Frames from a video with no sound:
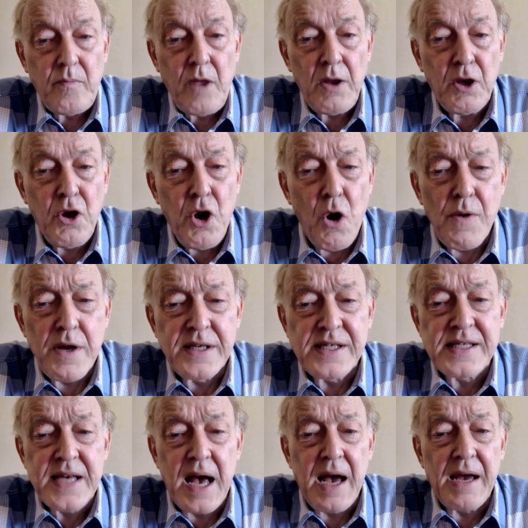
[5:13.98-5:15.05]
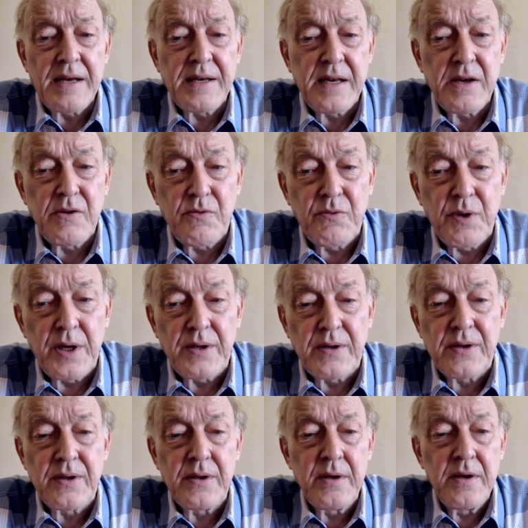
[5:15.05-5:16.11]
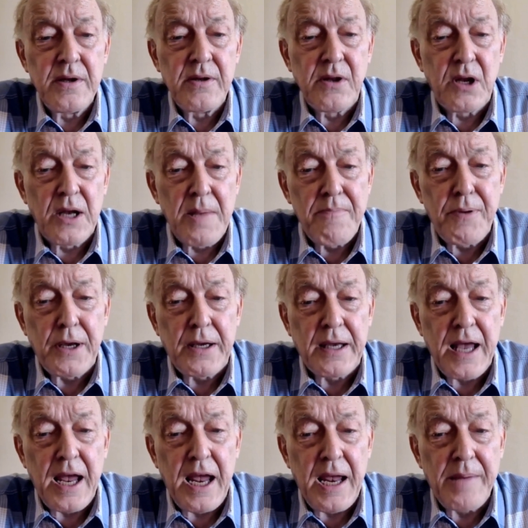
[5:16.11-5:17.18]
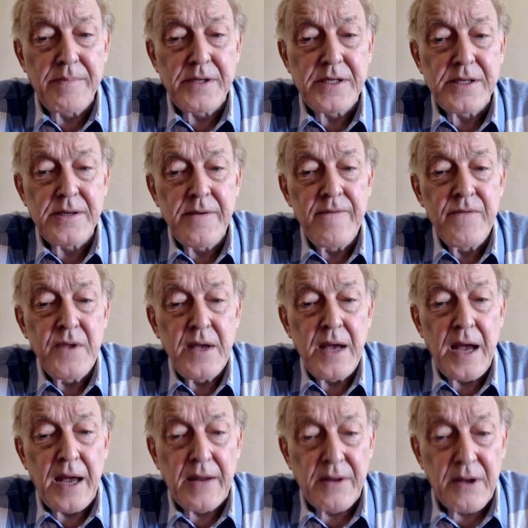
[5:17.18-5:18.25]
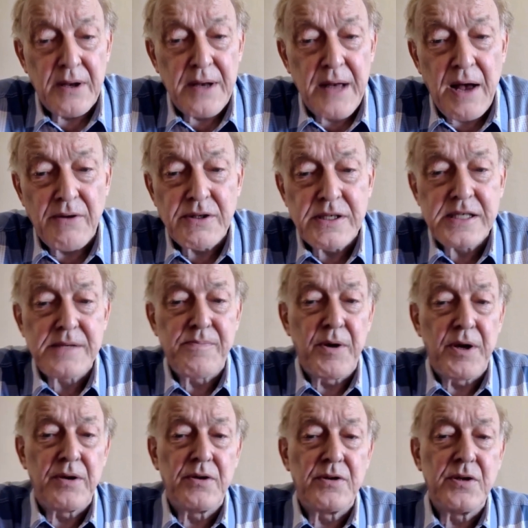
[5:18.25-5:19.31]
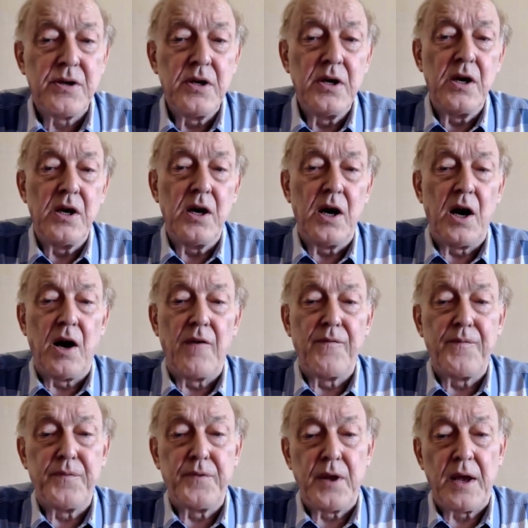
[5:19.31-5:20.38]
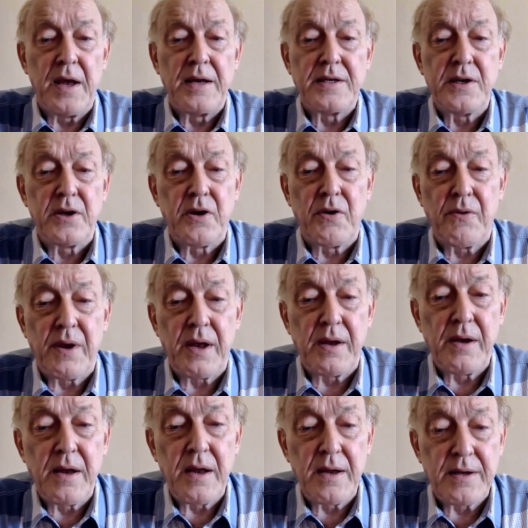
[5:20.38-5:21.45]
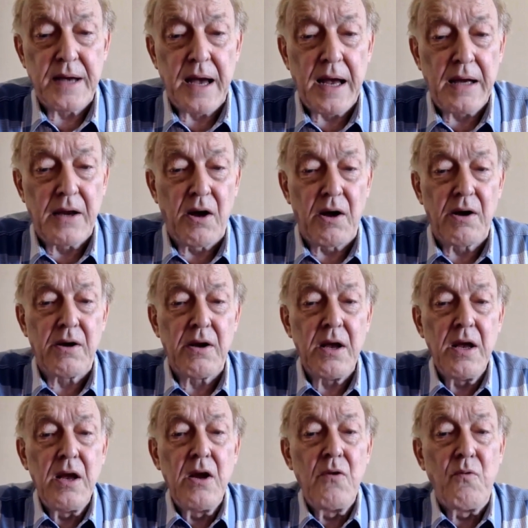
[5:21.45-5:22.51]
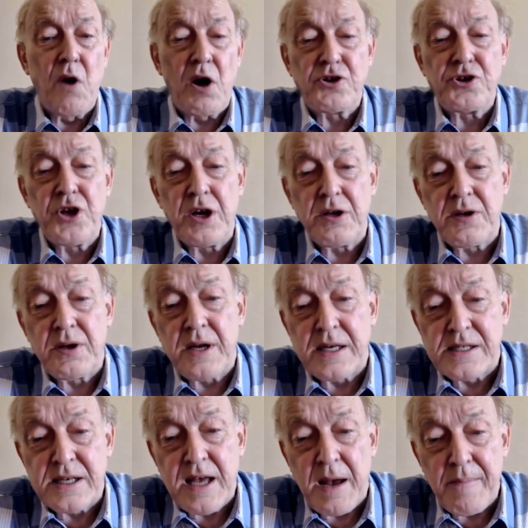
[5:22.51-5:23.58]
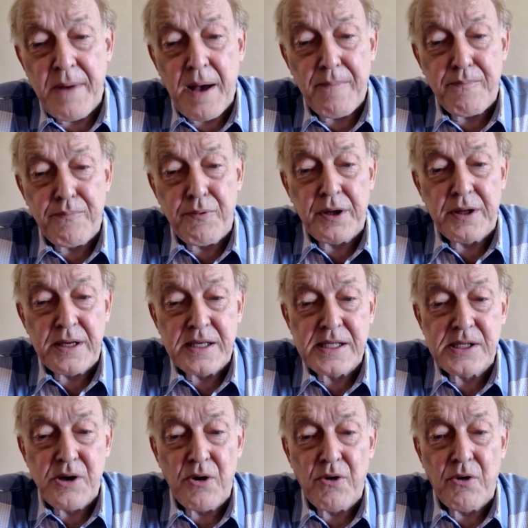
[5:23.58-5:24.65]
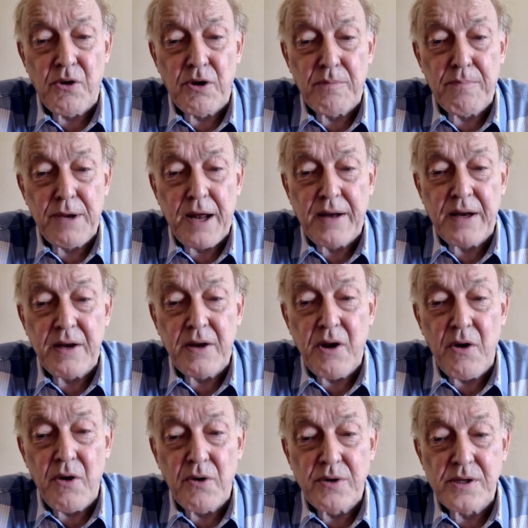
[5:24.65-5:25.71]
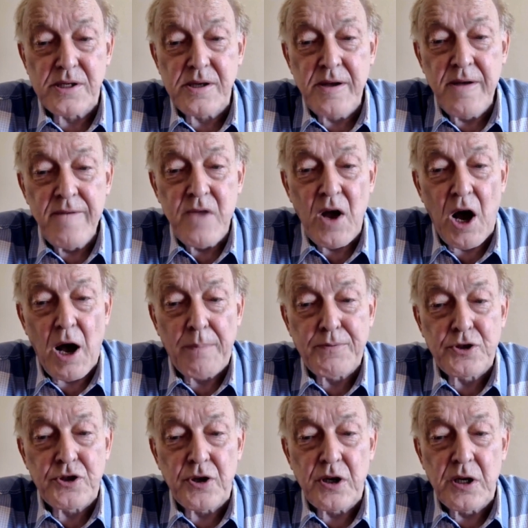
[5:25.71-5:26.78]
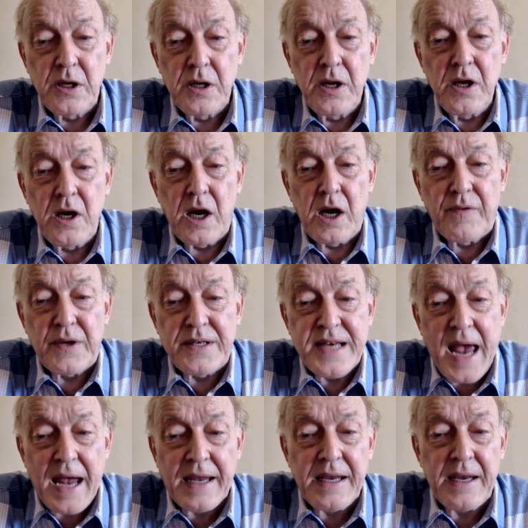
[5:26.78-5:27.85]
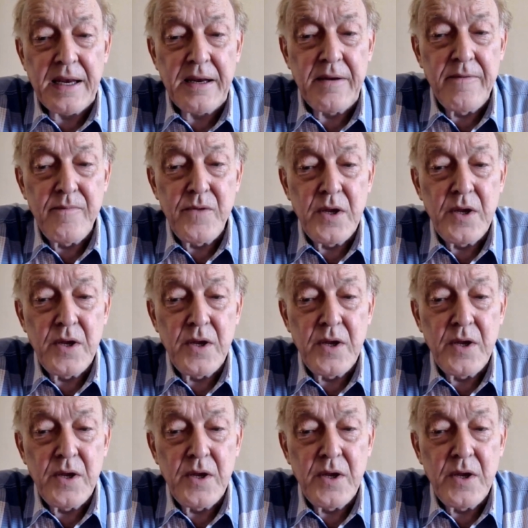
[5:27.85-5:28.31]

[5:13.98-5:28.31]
coinciding with the Olympic Games and the announcement of the inter-Korean dialogue, Washington has come up with this so-called bloody nose option of attacking